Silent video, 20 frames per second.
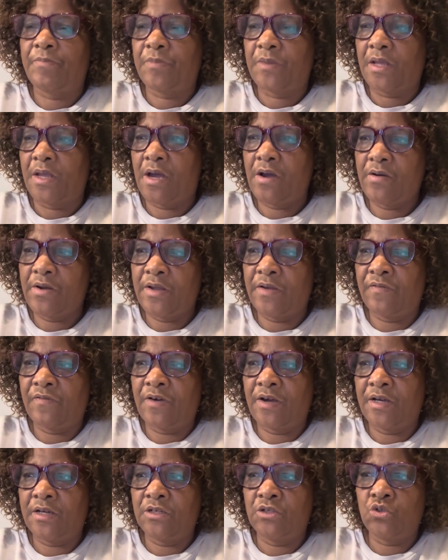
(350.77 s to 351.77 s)

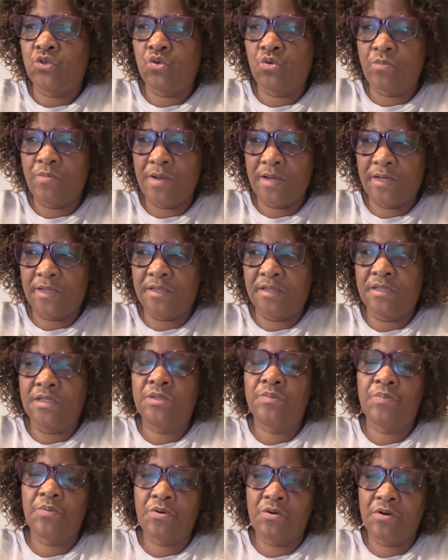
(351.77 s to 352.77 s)
However, to make
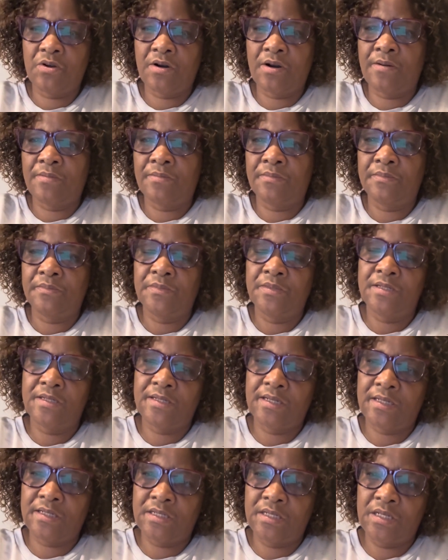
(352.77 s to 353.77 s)
this program
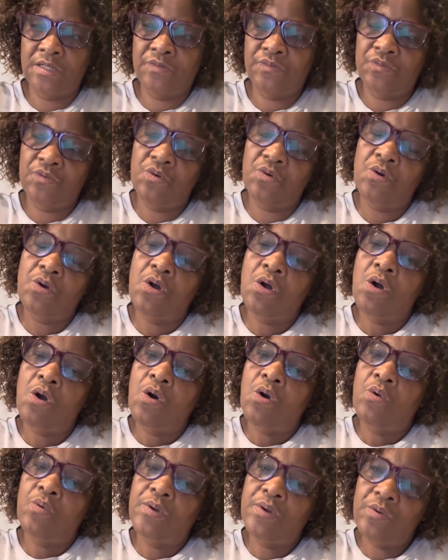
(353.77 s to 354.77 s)
successful,
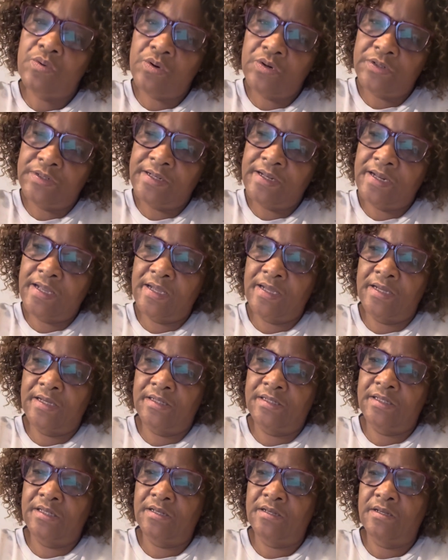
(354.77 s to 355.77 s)
we will
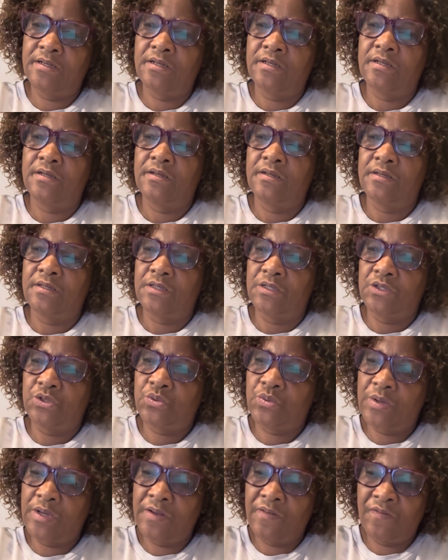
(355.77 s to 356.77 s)
need
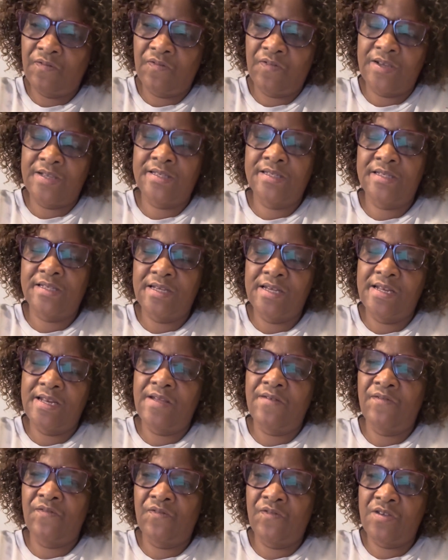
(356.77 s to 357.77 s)
to invest in
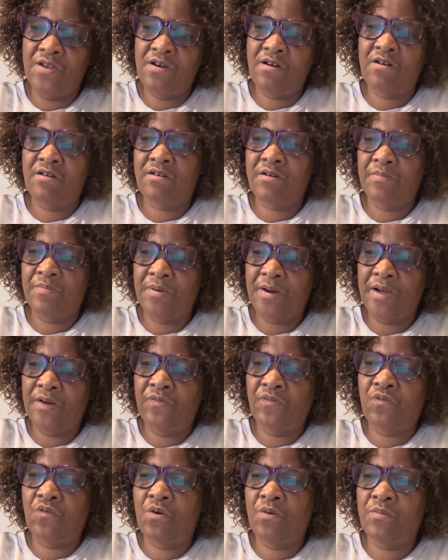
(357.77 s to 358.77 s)
a VR
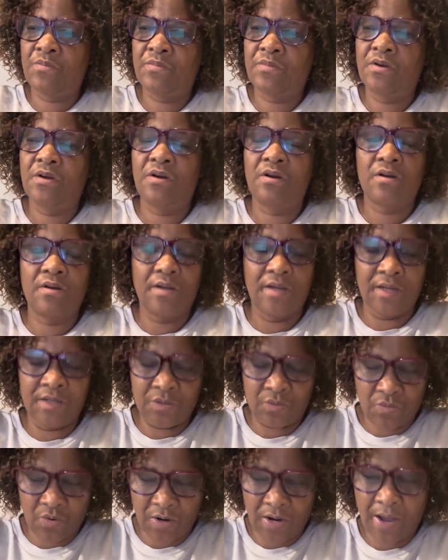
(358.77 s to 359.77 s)
platform and
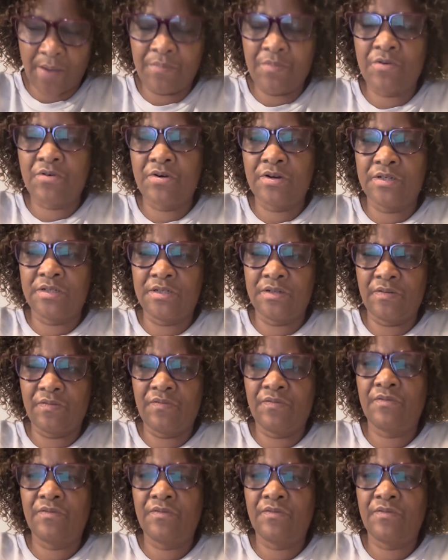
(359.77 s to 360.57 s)
collaborative